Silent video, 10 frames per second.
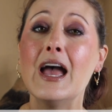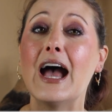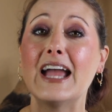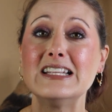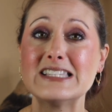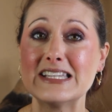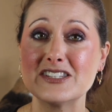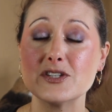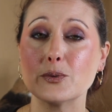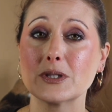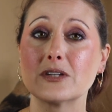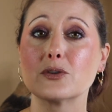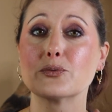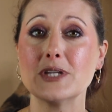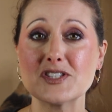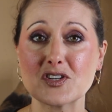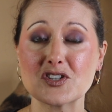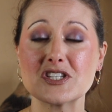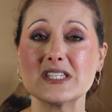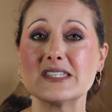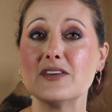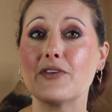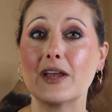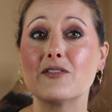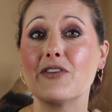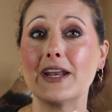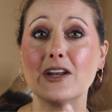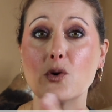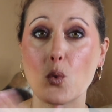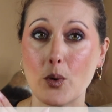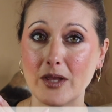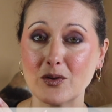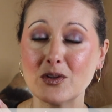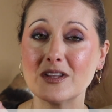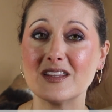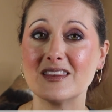I did do a little research to see if I could find an oil